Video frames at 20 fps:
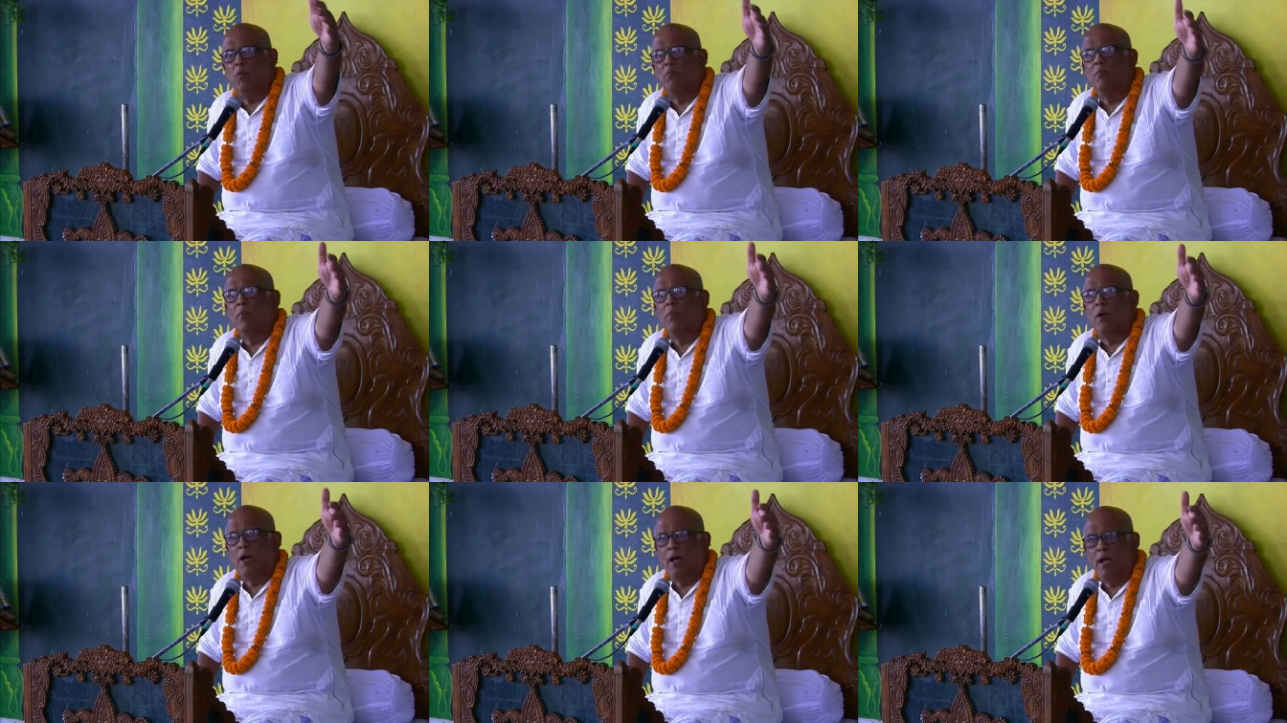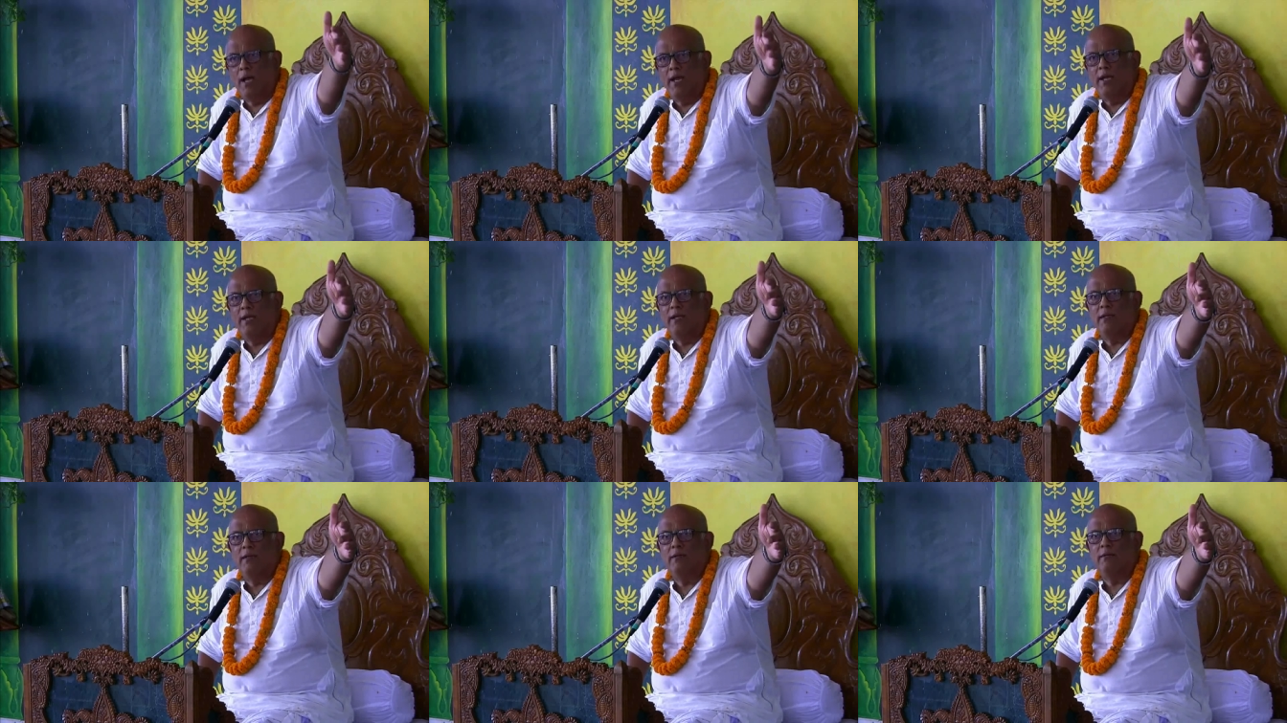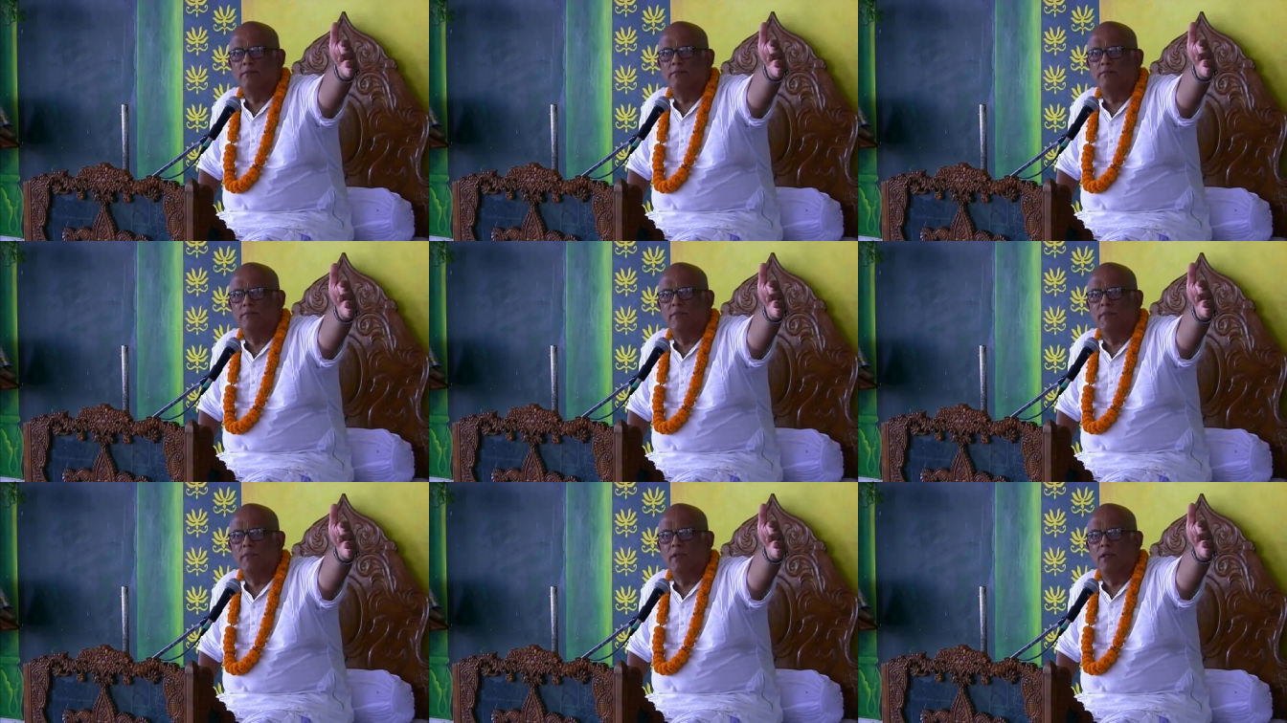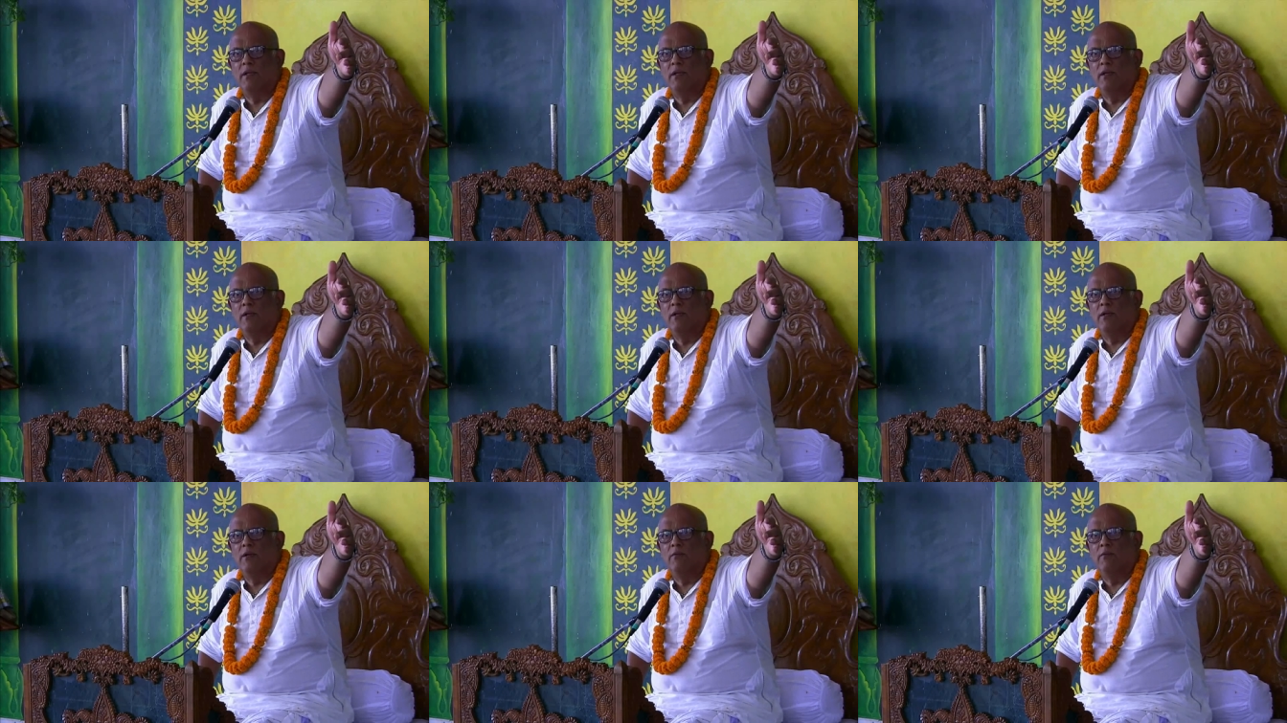Mumbai,
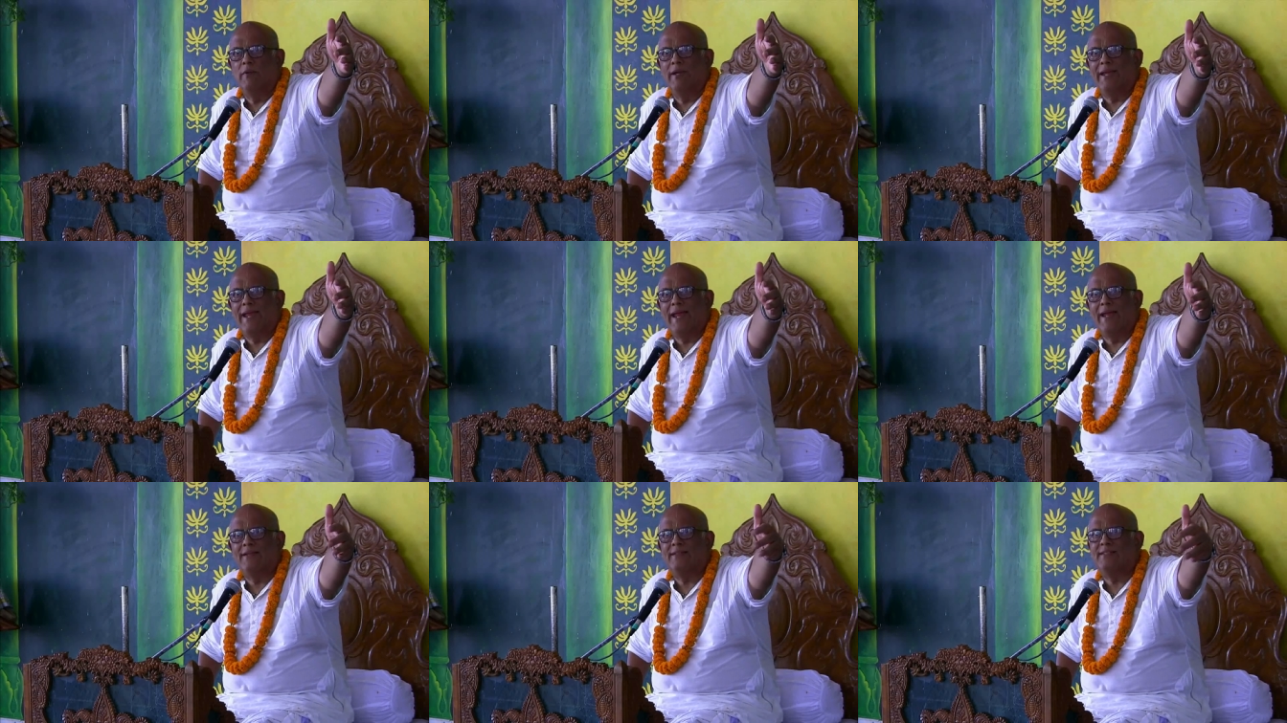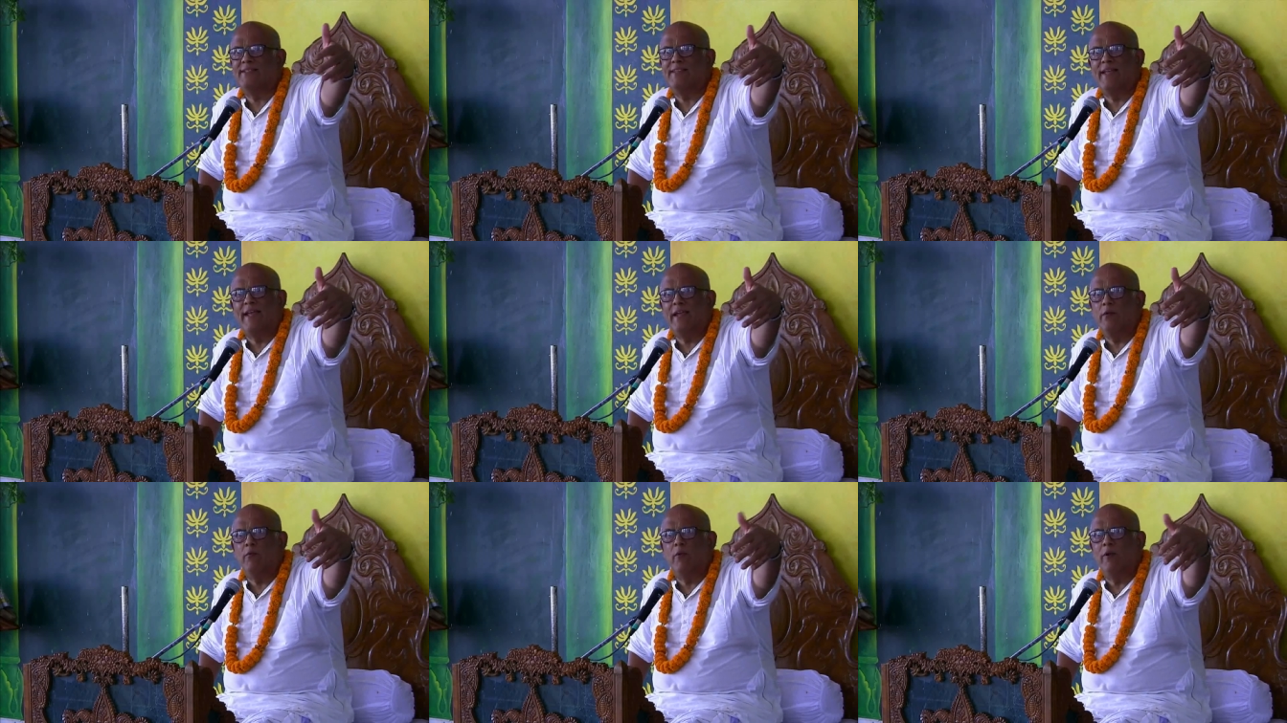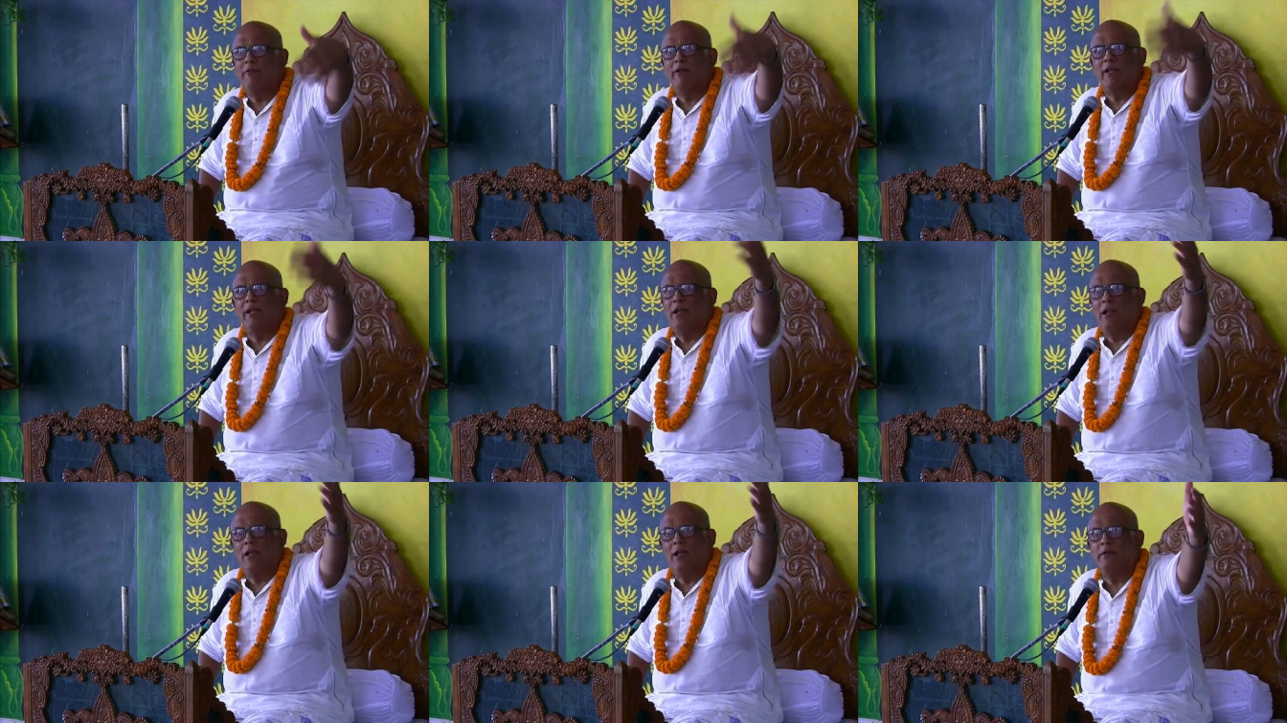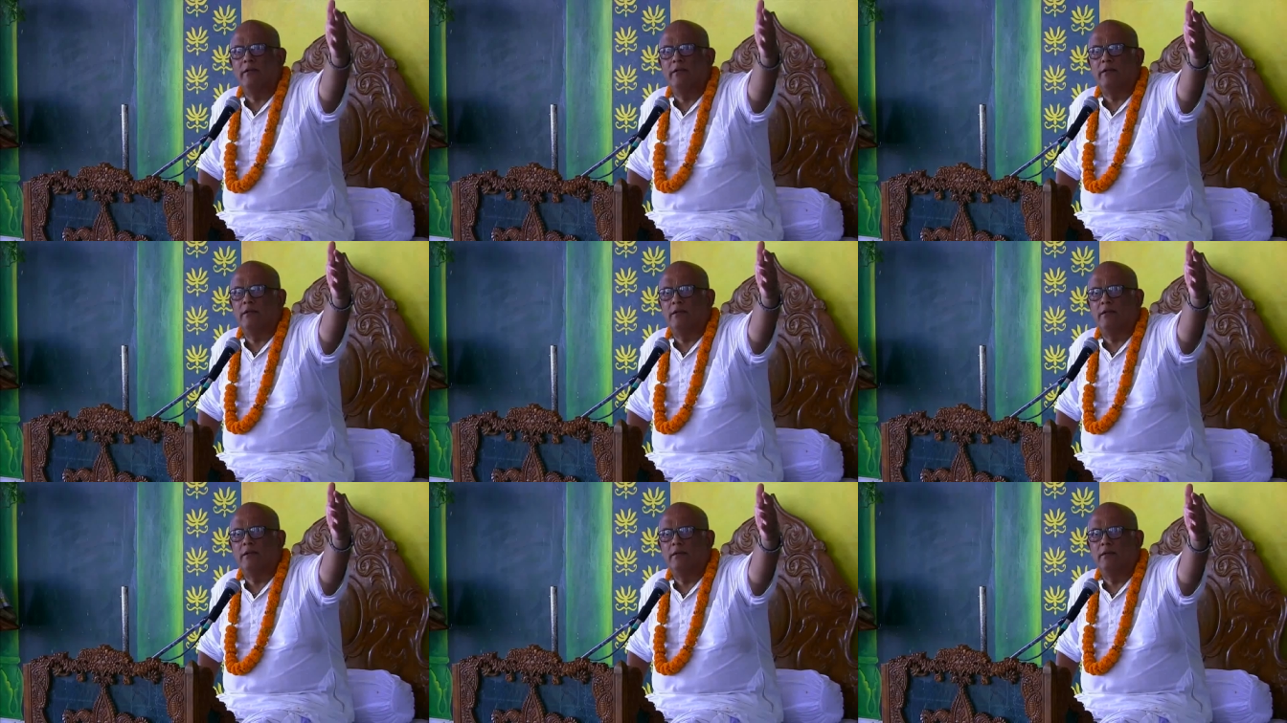we can't say we're in
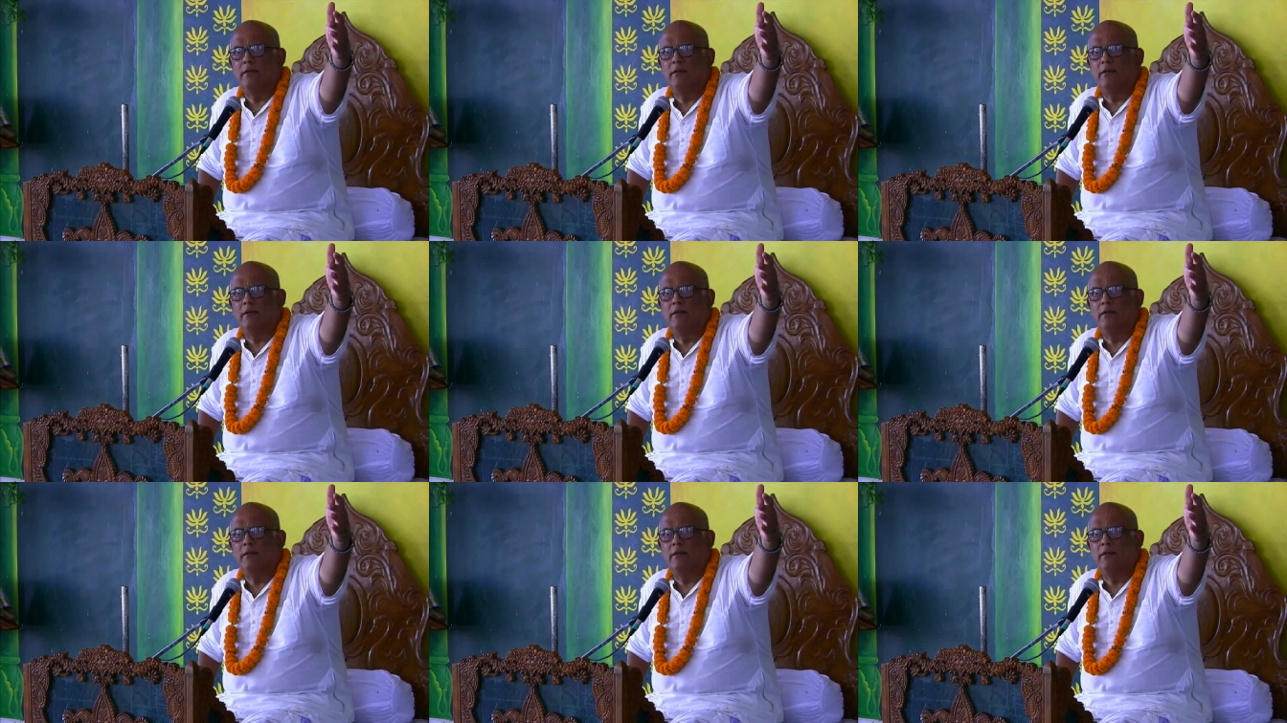London.